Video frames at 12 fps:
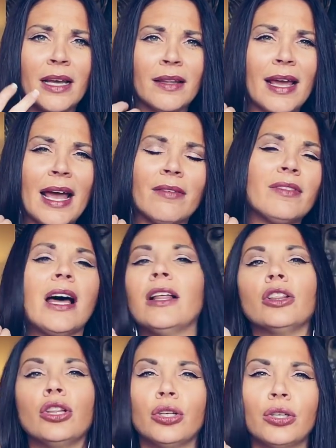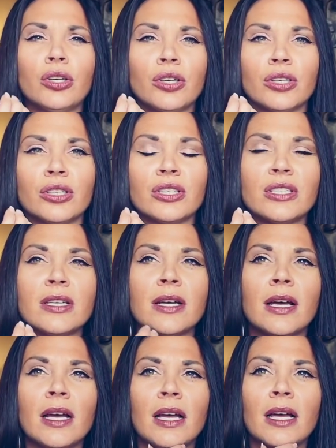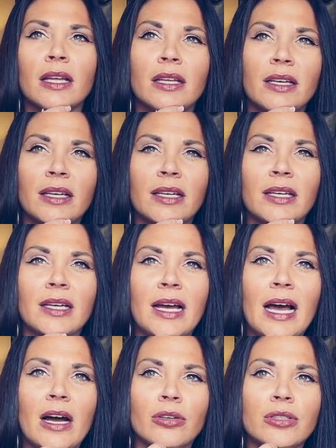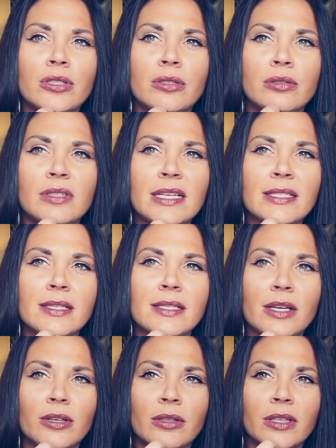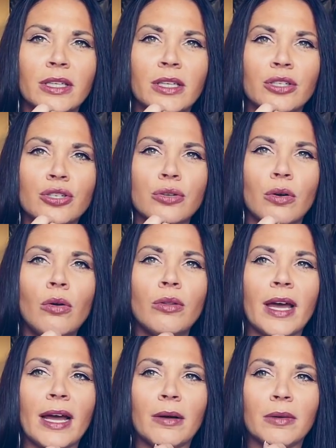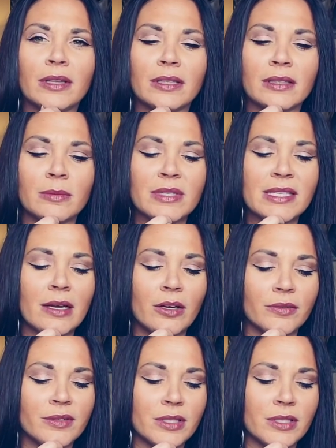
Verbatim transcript: They have not learned uh, how to necessarily control that within themselves.